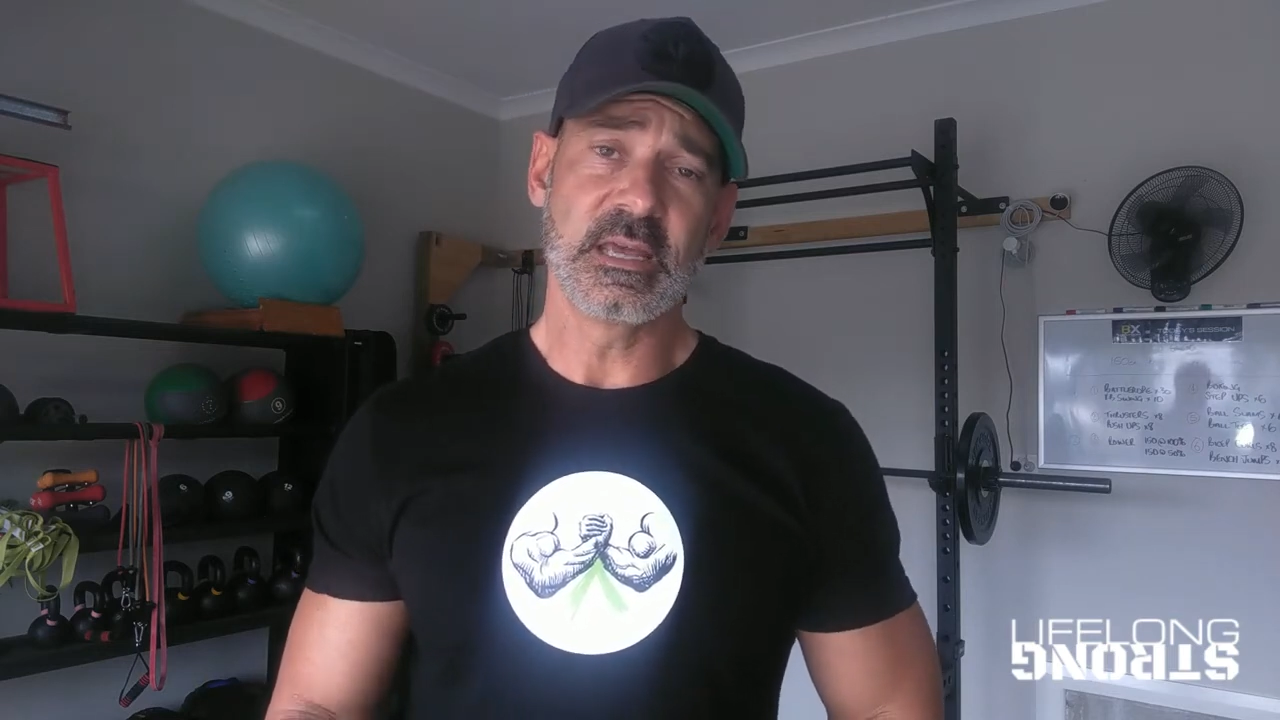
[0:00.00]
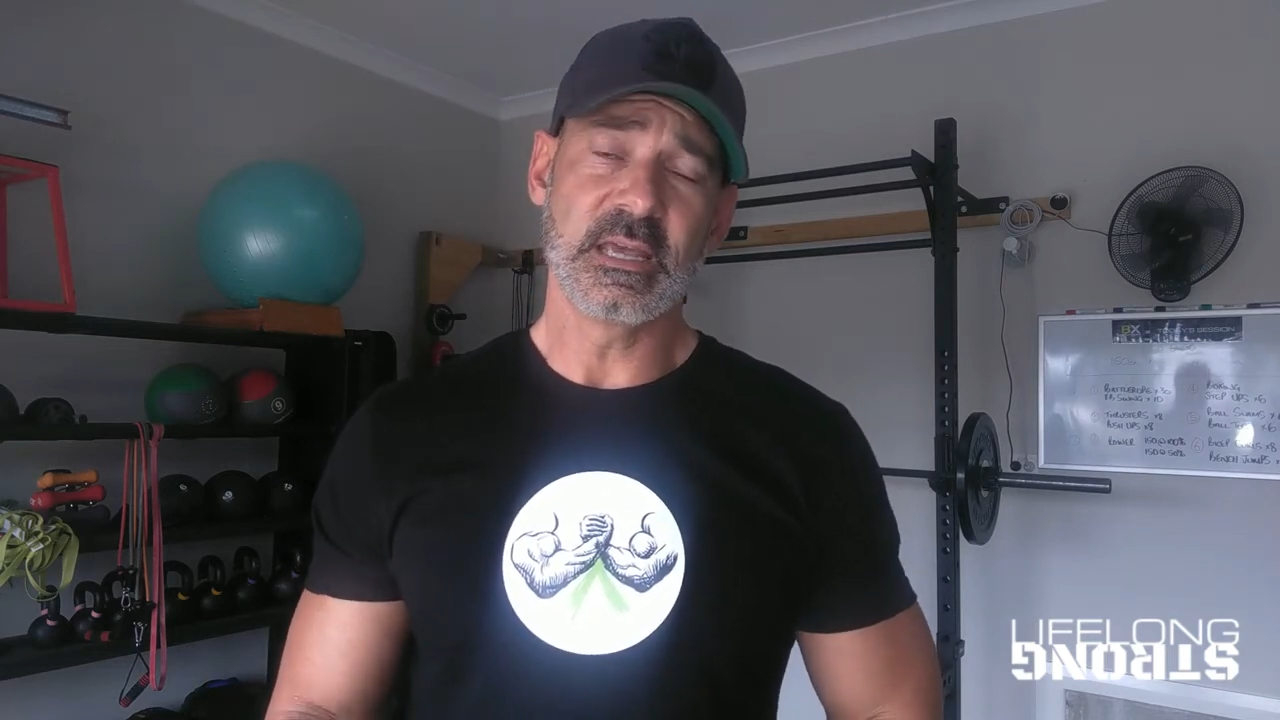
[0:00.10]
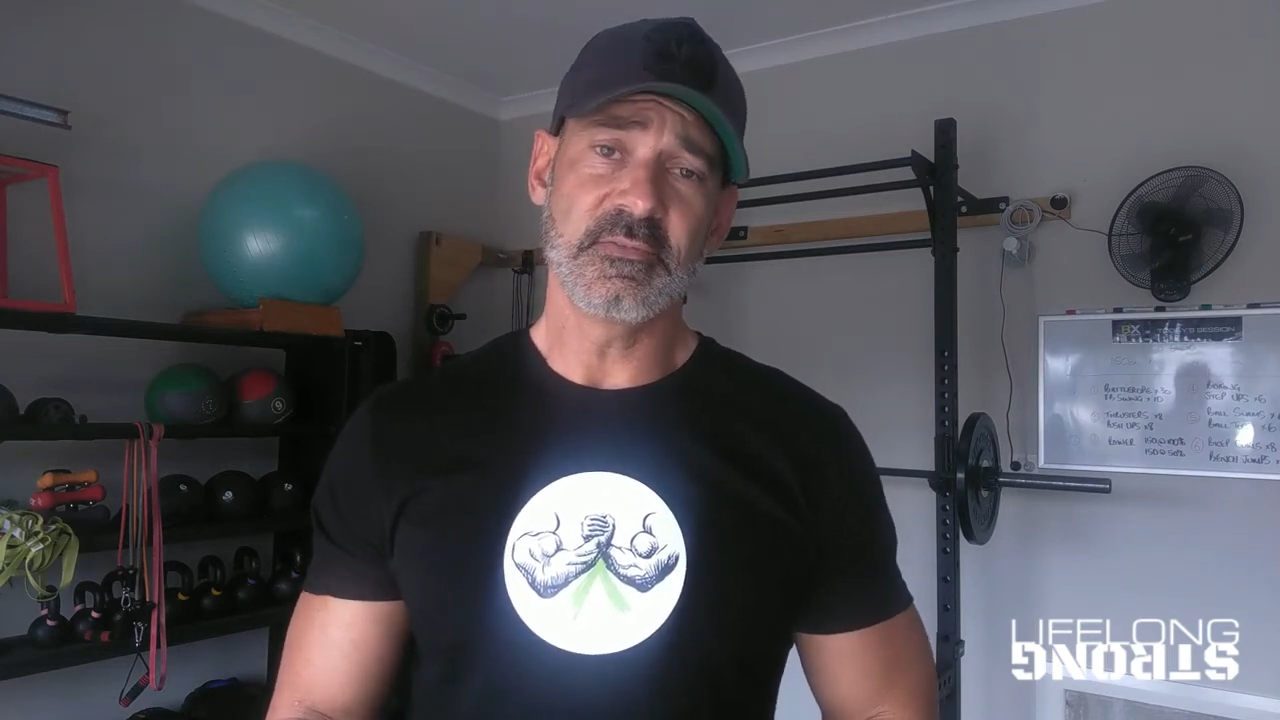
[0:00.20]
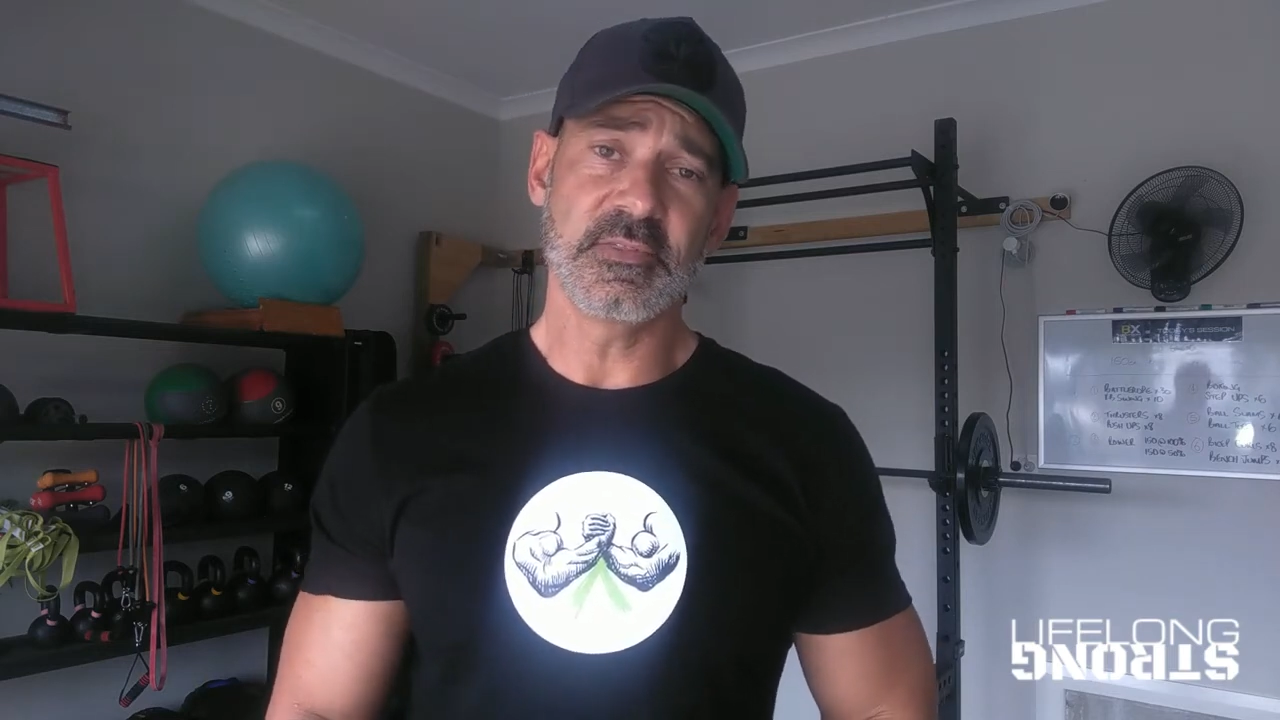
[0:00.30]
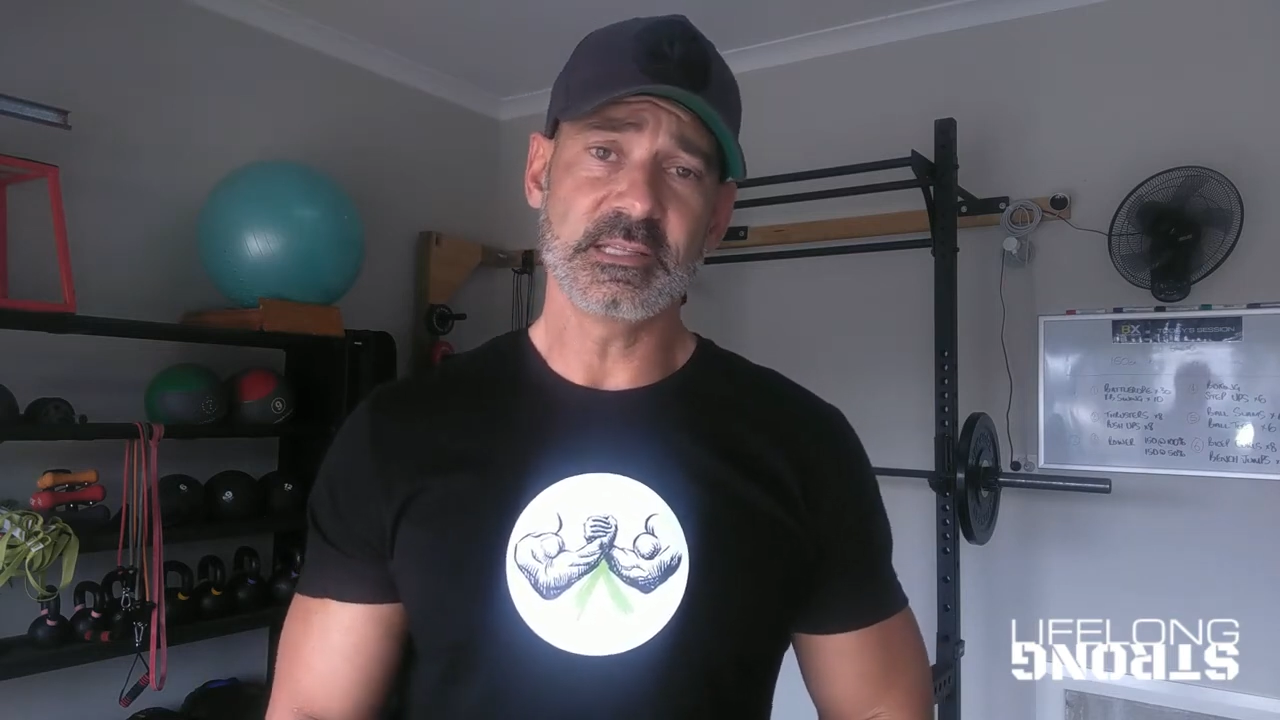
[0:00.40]

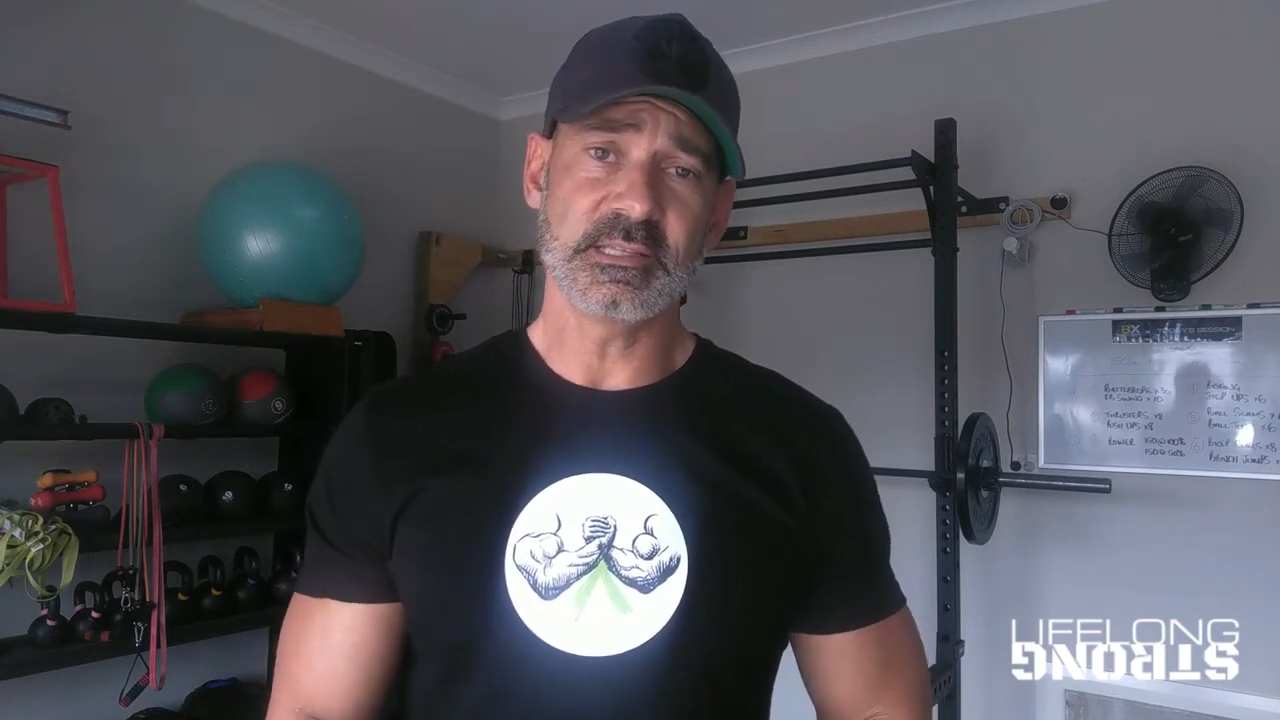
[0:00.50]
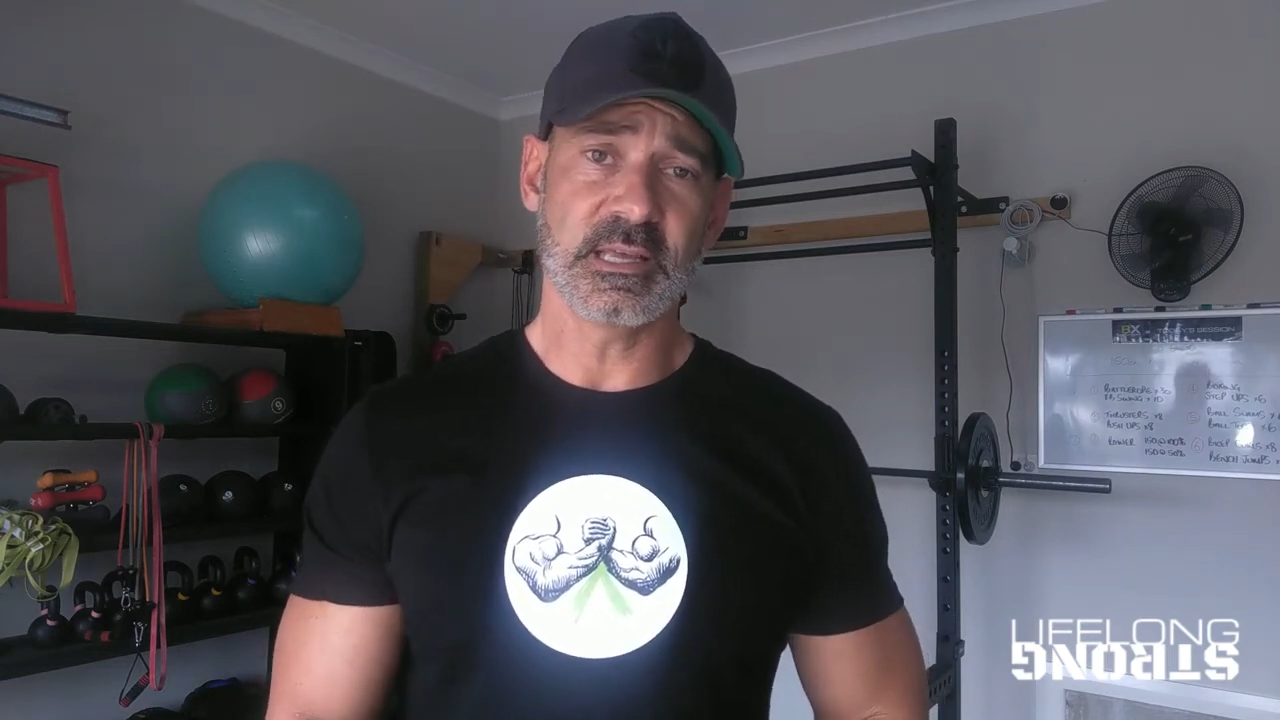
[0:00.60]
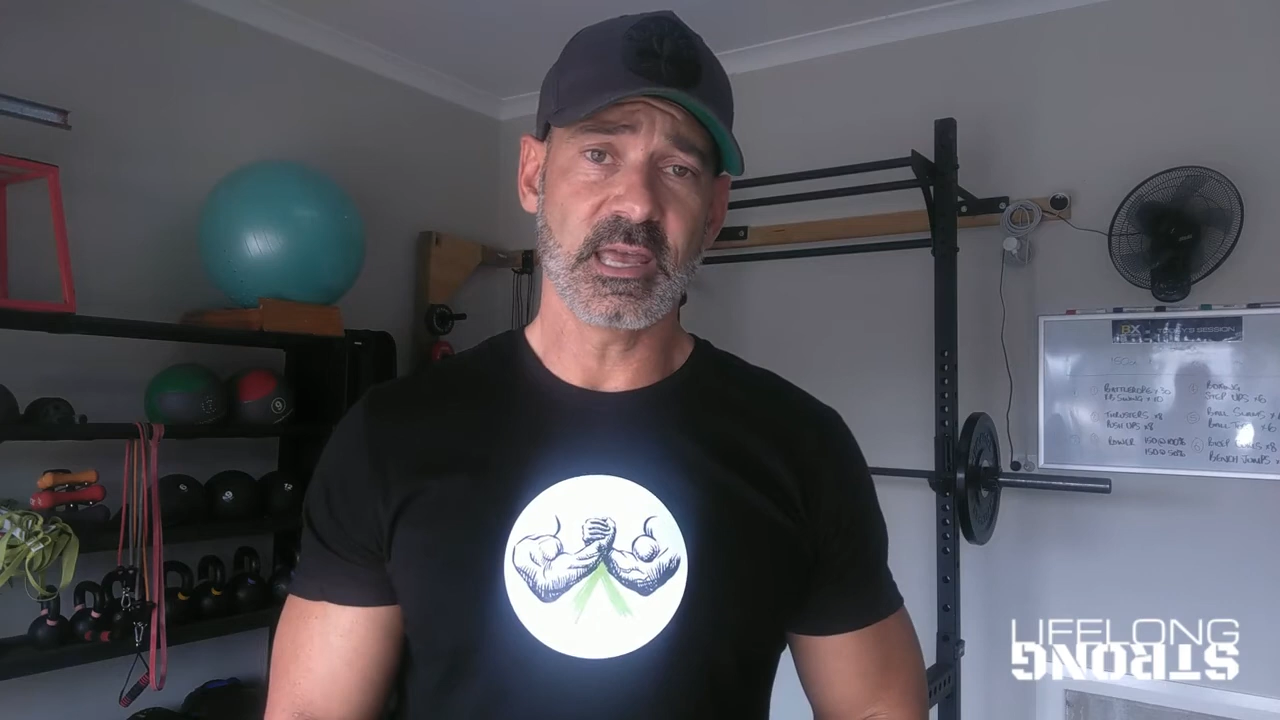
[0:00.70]
If that's the